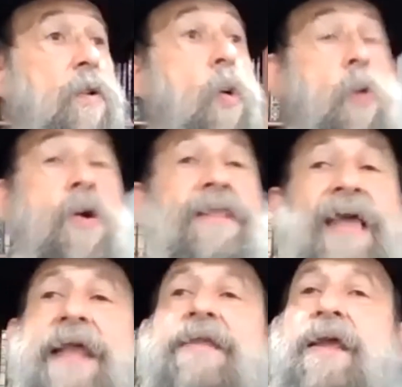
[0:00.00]
Who is
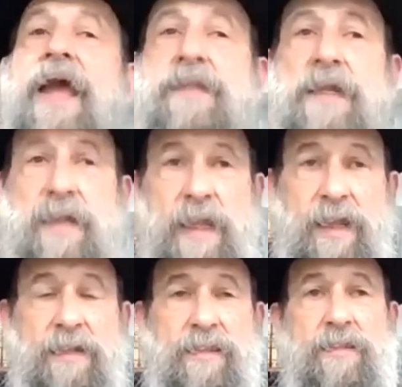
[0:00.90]
educating the
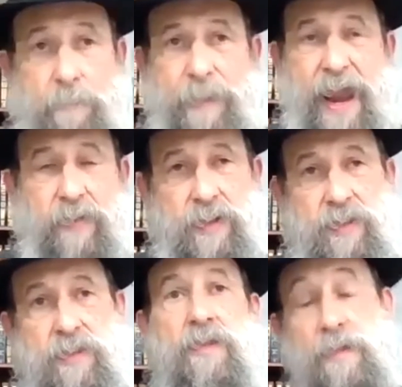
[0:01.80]
kids? The
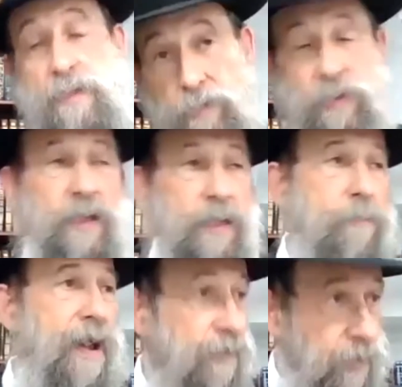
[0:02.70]
parents. Really, the
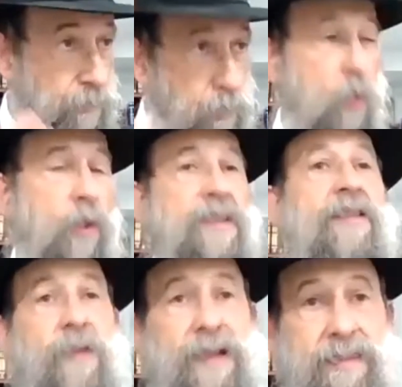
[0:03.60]
mother more.
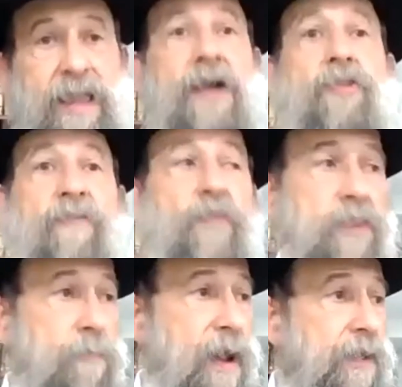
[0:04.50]
That's why it starts off with
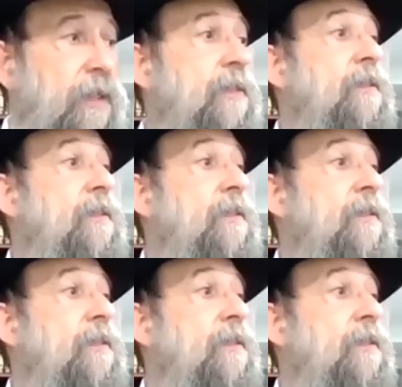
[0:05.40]
the mother.